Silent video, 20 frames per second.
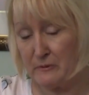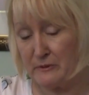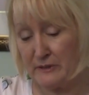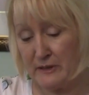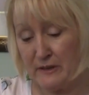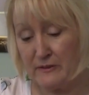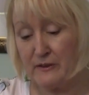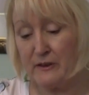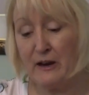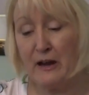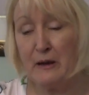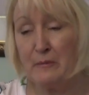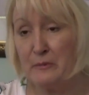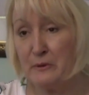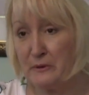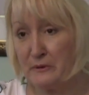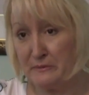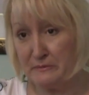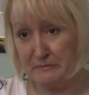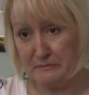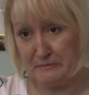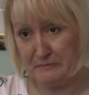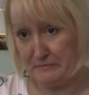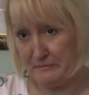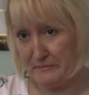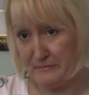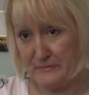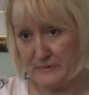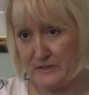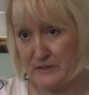Well, now they're hyper
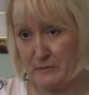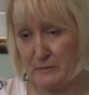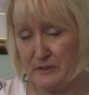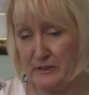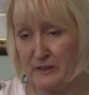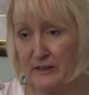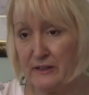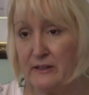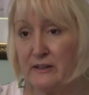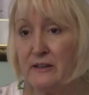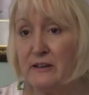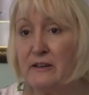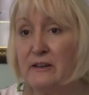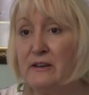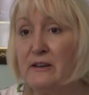stimulated.